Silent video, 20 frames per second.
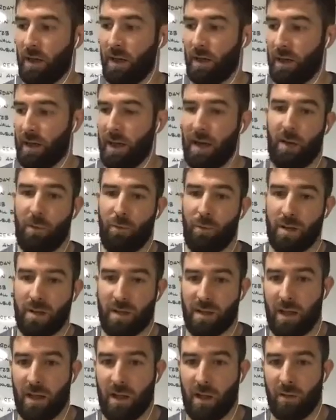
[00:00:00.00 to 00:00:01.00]
halfway to
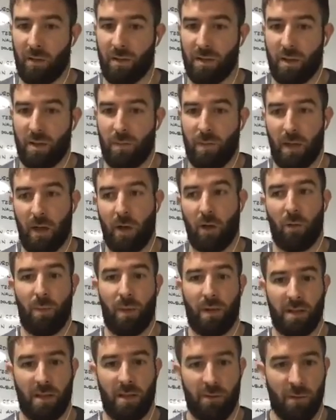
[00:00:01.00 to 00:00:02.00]
that goal is to hold
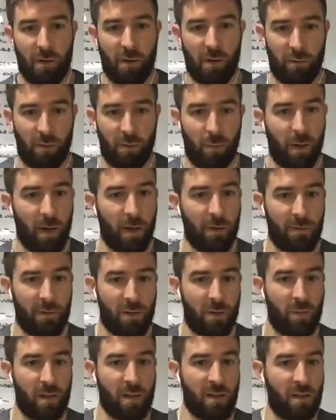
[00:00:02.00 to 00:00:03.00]
myself over a bar for
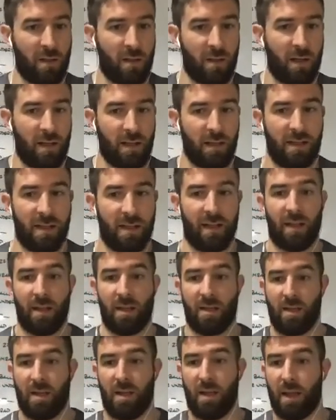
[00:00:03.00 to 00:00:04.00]
20 to 30
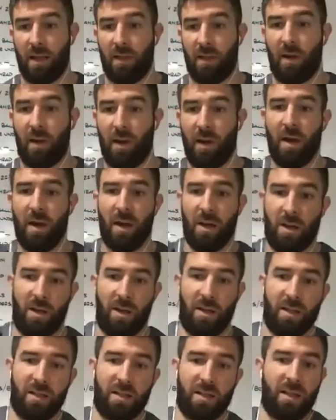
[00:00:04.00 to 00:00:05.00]
seconds, and then you
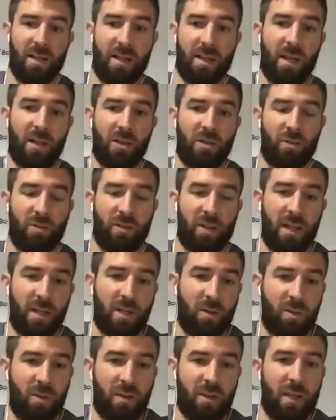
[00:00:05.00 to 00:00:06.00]
can see actual
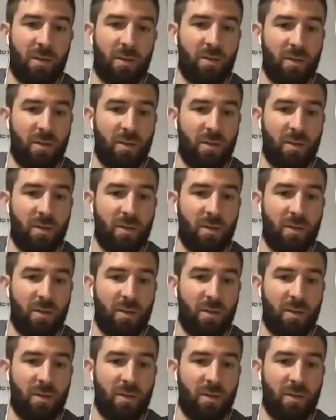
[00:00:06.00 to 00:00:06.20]
tangible steps